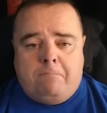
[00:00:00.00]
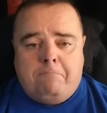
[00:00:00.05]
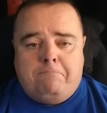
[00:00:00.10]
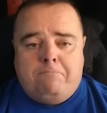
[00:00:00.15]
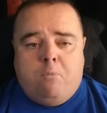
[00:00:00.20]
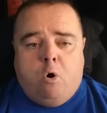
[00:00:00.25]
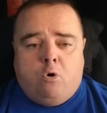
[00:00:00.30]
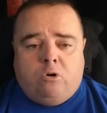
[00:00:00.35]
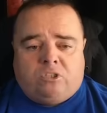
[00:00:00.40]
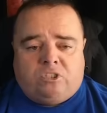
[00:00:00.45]

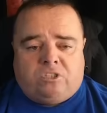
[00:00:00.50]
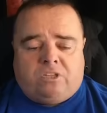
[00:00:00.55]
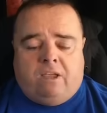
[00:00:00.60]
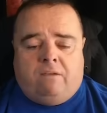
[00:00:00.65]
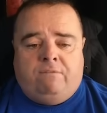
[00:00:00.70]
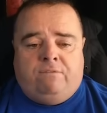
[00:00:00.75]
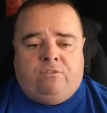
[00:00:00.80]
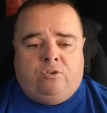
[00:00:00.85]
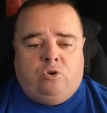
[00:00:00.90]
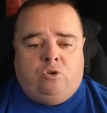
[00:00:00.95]
most
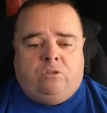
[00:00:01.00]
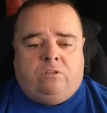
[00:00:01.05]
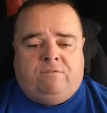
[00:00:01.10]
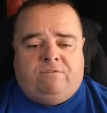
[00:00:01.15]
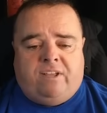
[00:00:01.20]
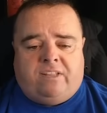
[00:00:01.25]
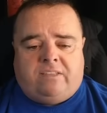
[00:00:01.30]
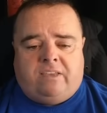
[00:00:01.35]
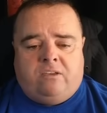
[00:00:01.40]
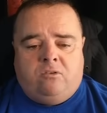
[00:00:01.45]
viewed
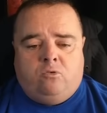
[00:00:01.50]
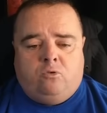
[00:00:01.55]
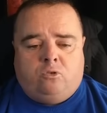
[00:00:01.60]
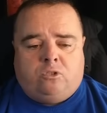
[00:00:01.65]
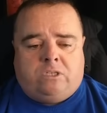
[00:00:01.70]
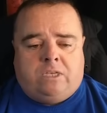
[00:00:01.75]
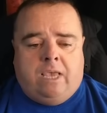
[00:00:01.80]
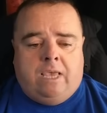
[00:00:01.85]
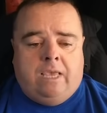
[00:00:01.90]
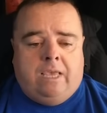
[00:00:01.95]

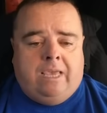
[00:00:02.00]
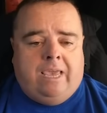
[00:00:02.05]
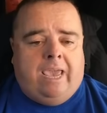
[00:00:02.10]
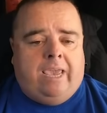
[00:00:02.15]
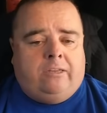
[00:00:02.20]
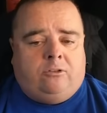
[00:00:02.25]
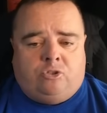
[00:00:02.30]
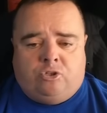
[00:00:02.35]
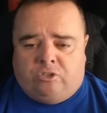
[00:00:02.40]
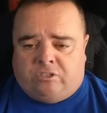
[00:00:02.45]
videos
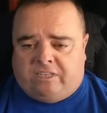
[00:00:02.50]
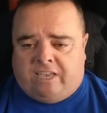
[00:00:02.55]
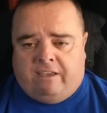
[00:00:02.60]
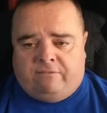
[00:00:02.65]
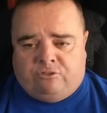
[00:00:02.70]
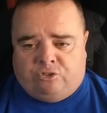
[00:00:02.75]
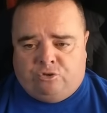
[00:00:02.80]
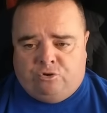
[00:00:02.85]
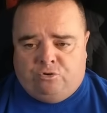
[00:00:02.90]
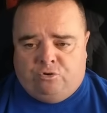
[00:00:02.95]
it just
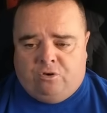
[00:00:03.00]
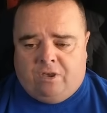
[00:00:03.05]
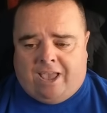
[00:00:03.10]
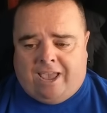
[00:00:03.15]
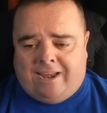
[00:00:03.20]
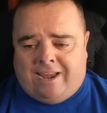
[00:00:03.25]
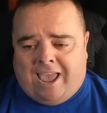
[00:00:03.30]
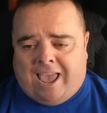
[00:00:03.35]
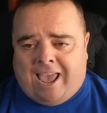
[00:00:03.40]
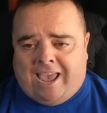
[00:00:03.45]
gives you
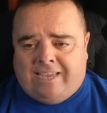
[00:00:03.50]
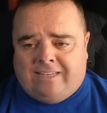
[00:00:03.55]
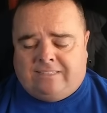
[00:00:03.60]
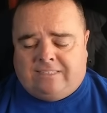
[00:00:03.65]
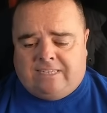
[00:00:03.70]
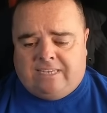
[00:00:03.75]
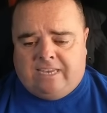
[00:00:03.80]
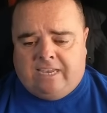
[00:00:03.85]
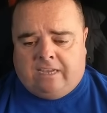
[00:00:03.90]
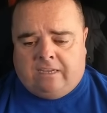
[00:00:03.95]
an
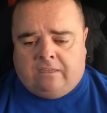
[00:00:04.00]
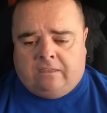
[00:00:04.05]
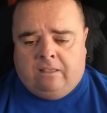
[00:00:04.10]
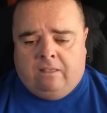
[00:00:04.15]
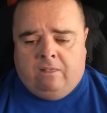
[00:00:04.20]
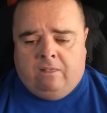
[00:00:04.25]
idea